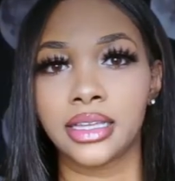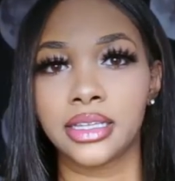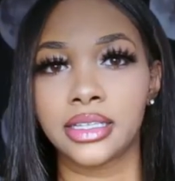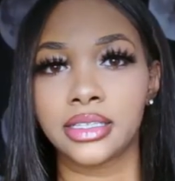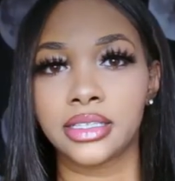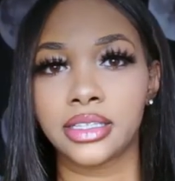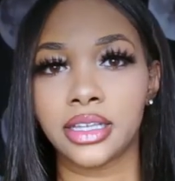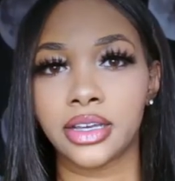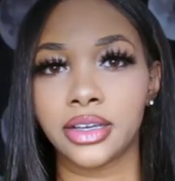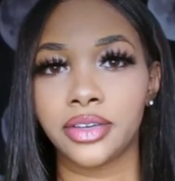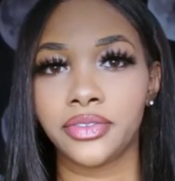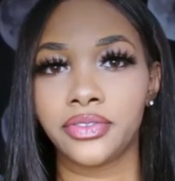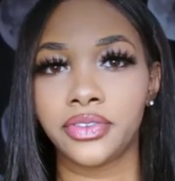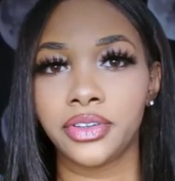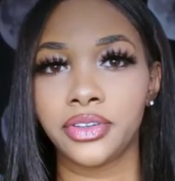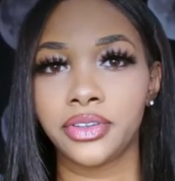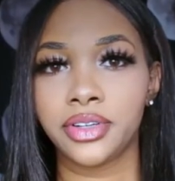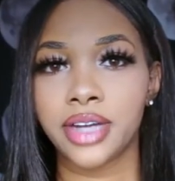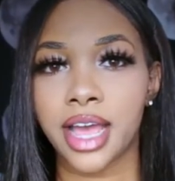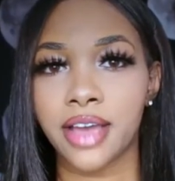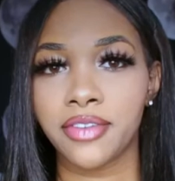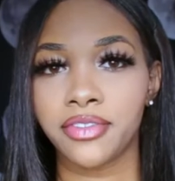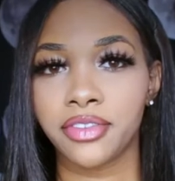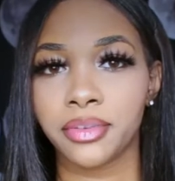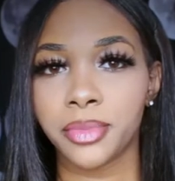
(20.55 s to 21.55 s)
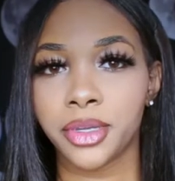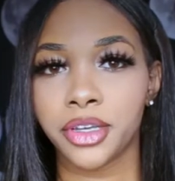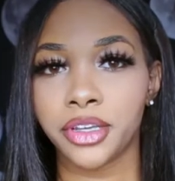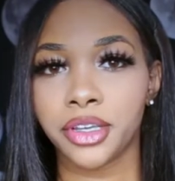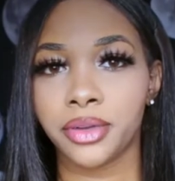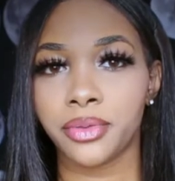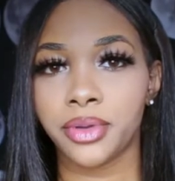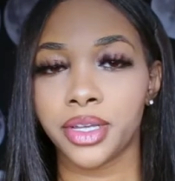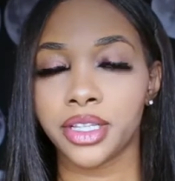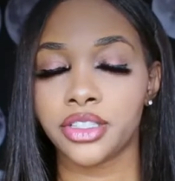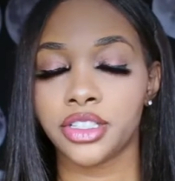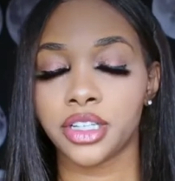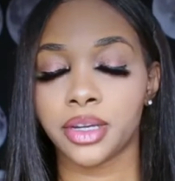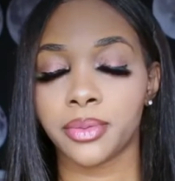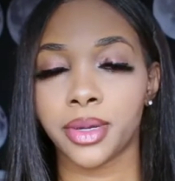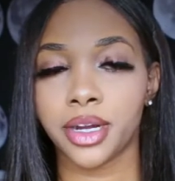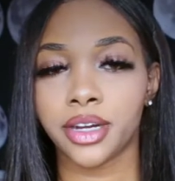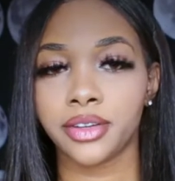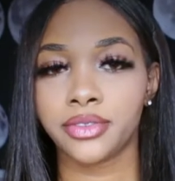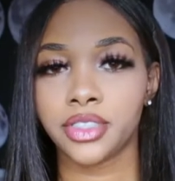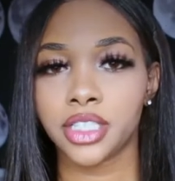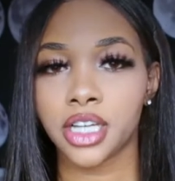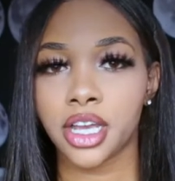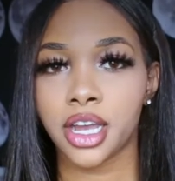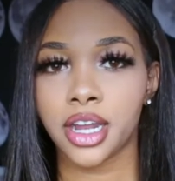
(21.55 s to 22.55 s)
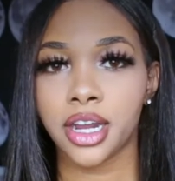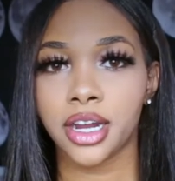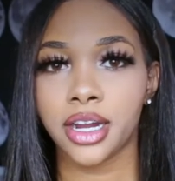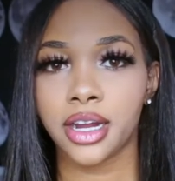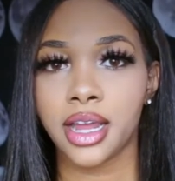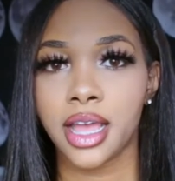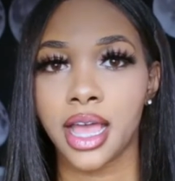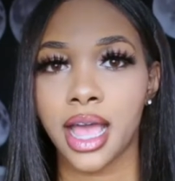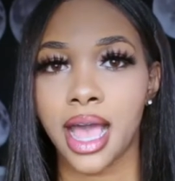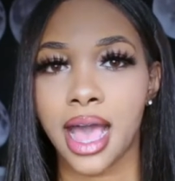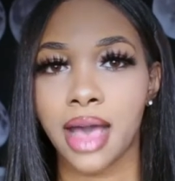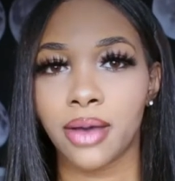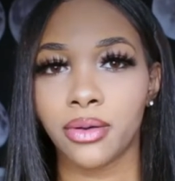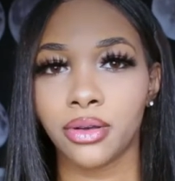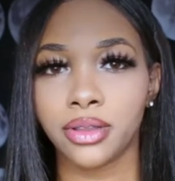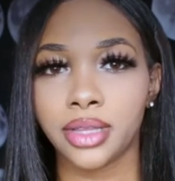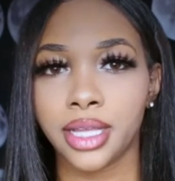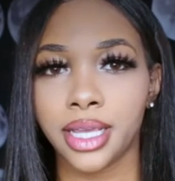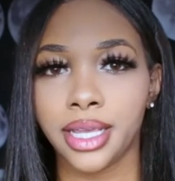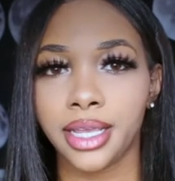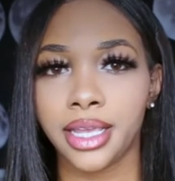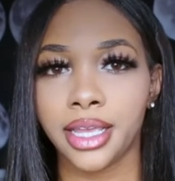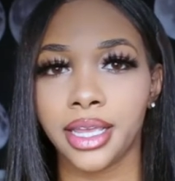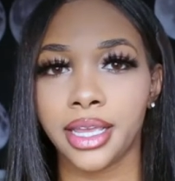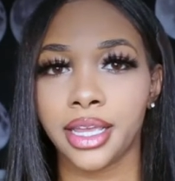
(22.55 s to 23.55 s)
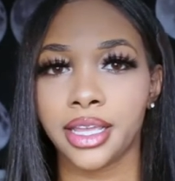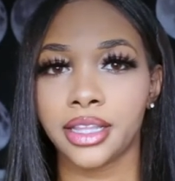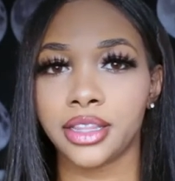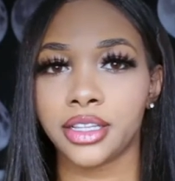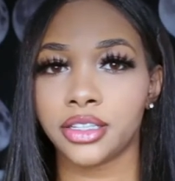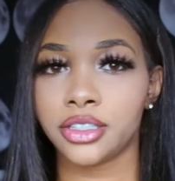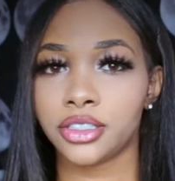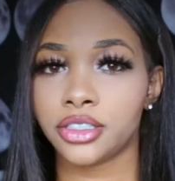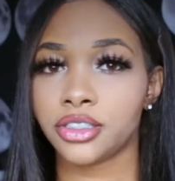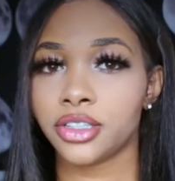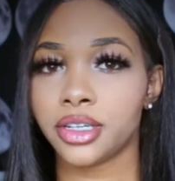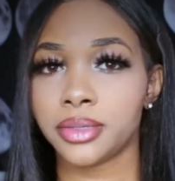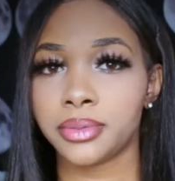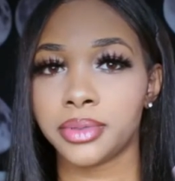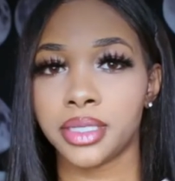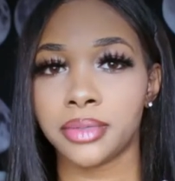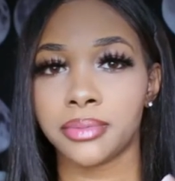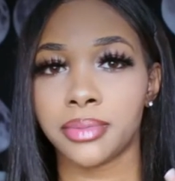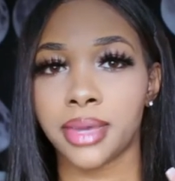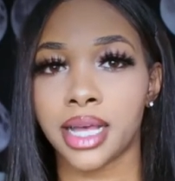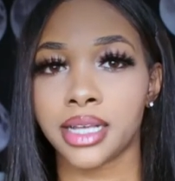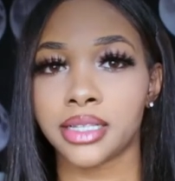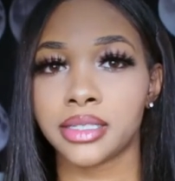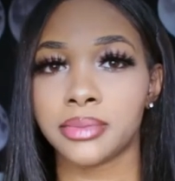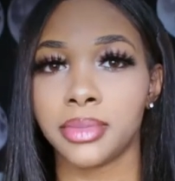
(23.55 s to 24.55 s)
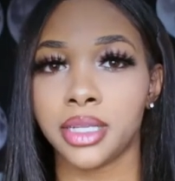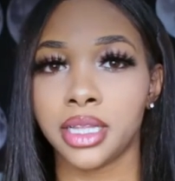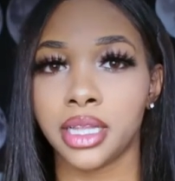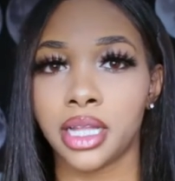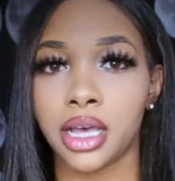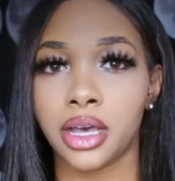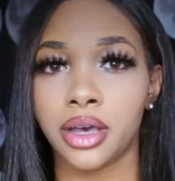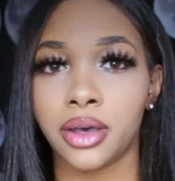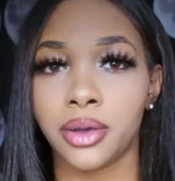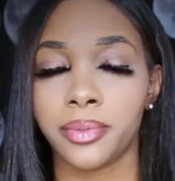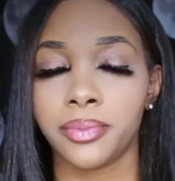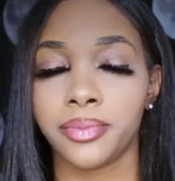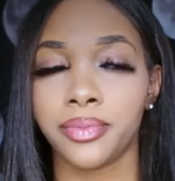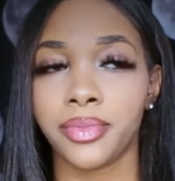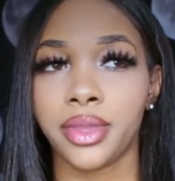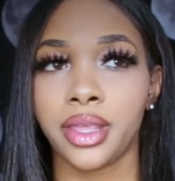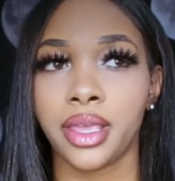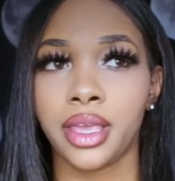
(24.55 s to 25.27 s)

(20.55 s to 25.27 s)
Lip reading: So if you're not familiar with your birth chart, I will link it in the description box below.